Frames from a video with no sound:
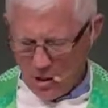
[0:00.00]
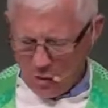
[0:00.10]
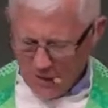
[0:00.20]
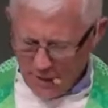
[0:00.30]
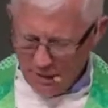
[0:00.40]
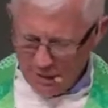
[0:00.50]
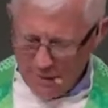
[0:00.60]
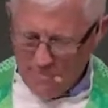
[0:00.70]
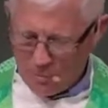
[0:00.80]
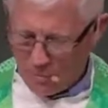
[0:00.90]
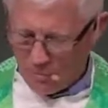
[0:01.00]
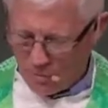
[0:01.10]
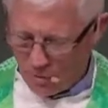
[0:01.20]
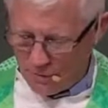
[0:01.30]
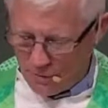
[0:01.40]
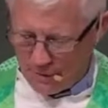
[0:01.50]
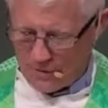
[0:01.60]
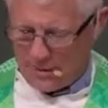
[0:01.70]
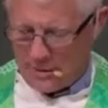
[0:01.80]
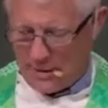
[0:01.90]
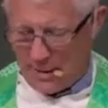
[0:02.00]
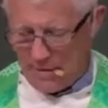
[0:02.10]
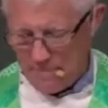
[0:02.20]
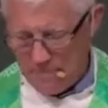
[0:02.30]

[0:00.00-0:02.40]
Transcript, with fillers: Well, then Claypool wrote this. He said,